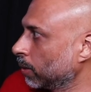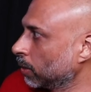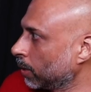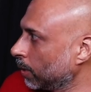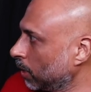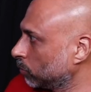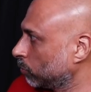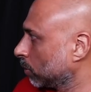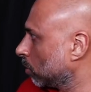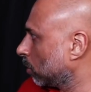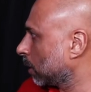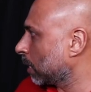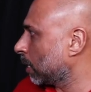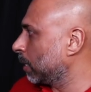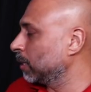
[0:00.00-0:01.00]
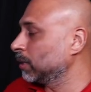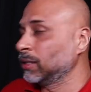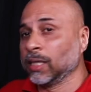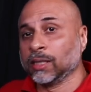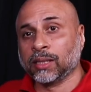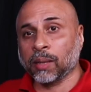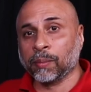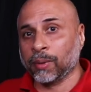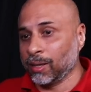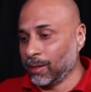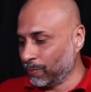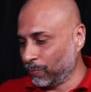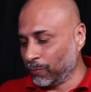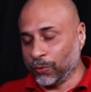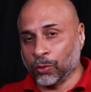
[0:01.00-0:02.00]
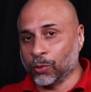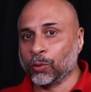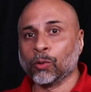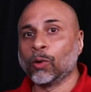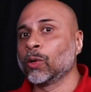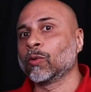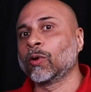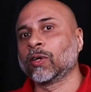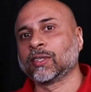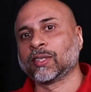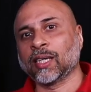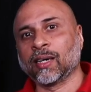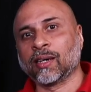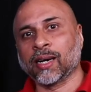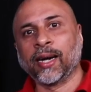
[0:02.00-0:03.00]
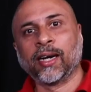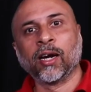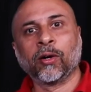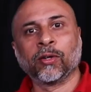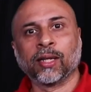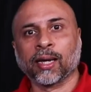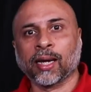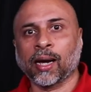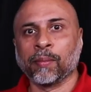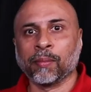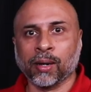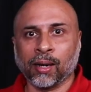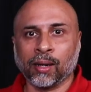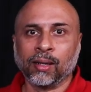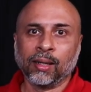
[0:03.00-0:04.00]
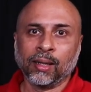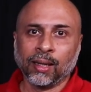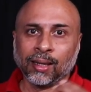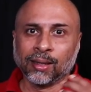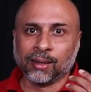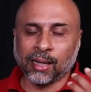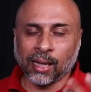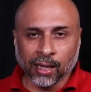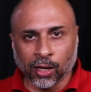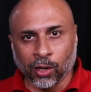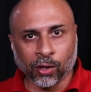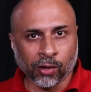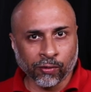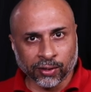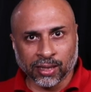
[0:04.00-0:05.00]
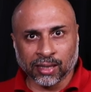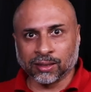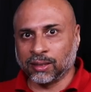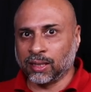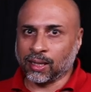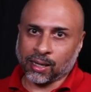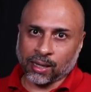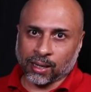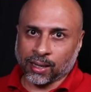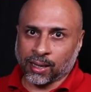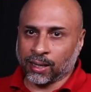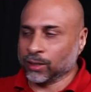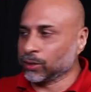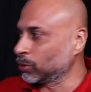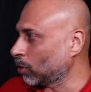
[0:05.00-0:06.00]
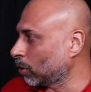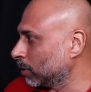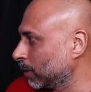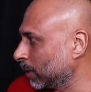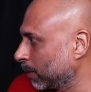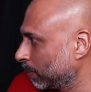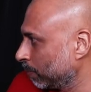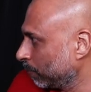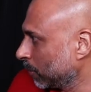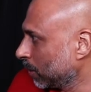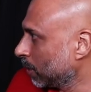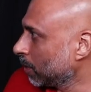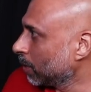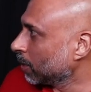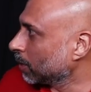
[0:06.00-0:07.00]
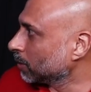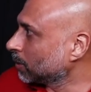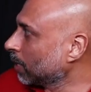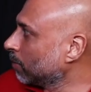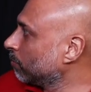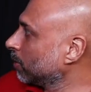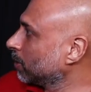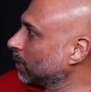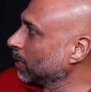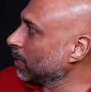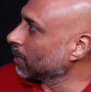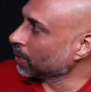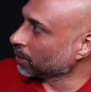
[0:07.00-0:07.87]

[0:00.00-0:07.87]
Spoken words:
Release without card is disabled. You don't want to start writing to the camera thinking you have an SD card and it's not there. Rest everything